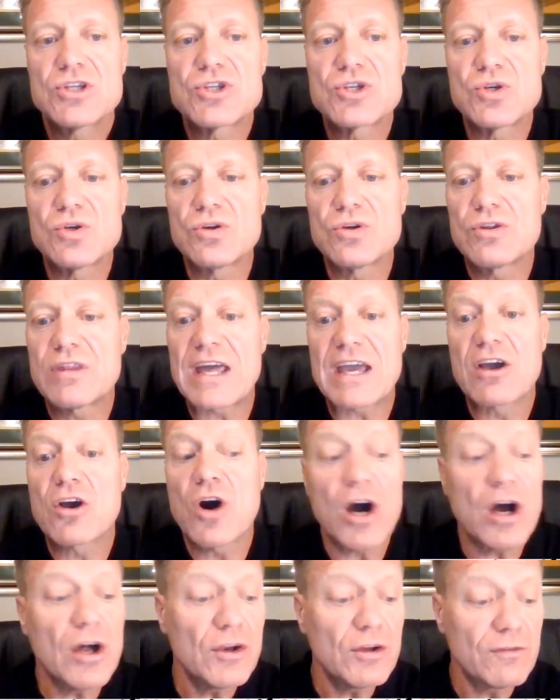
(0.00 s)
they
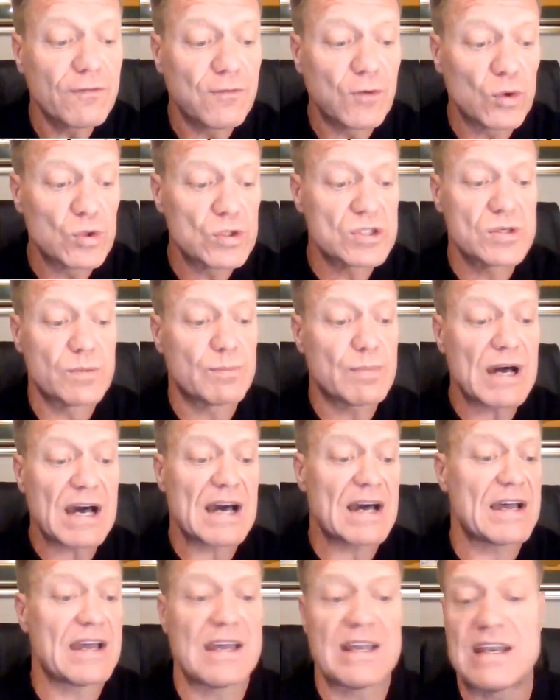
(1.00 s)
can't afford to
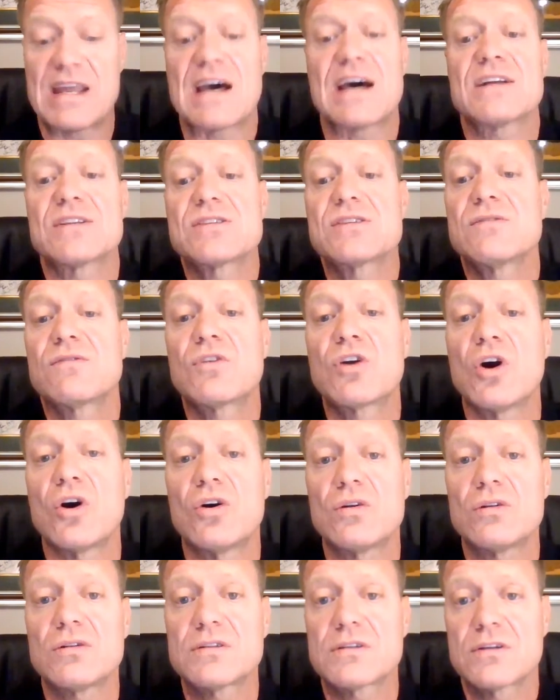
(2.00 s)
buy an ounce of
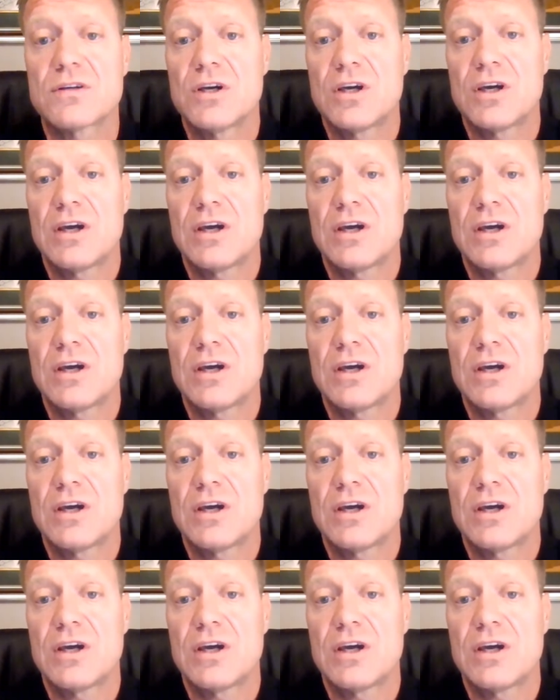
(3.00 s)
gold